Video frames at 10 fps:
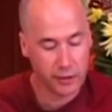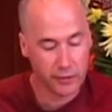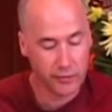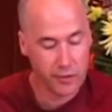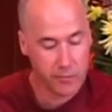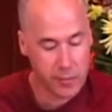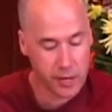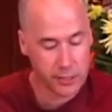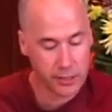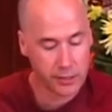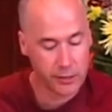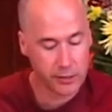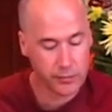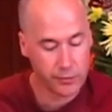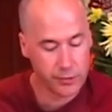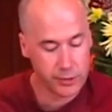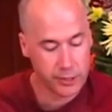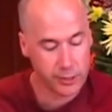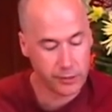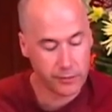love, compassion, and
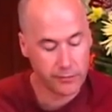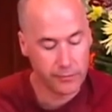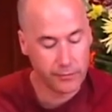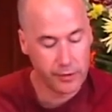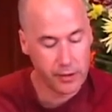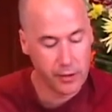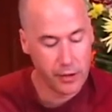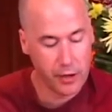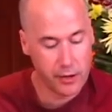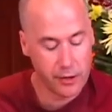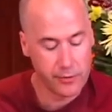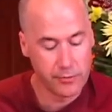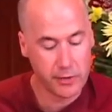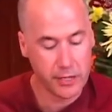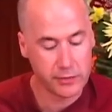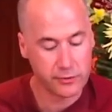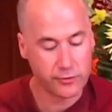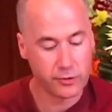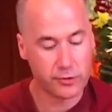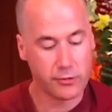bodhicitta. Another means
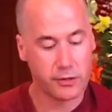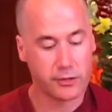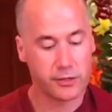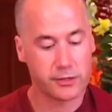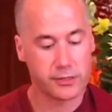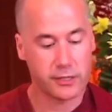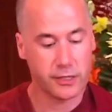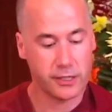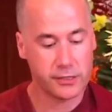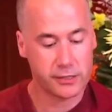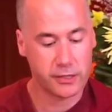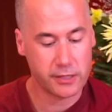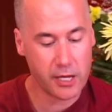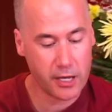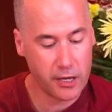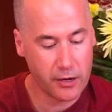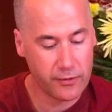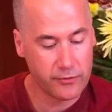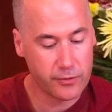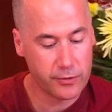for doing this is the taking
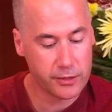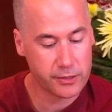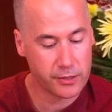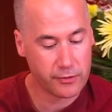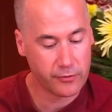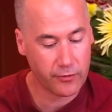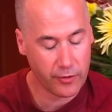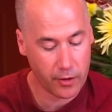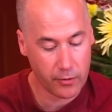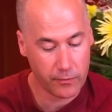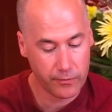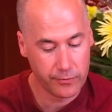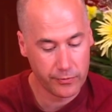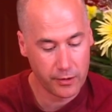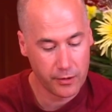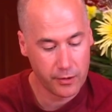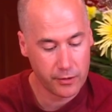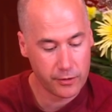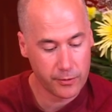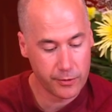of the bodhisattva vow.
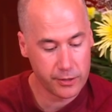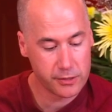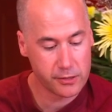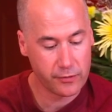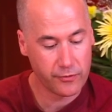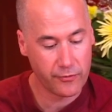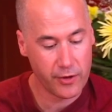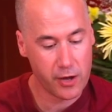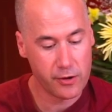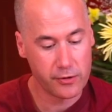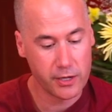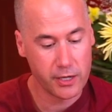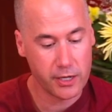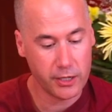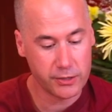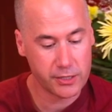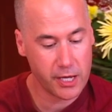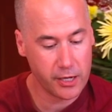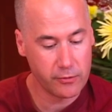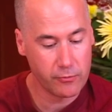The bodhisattva vow is taken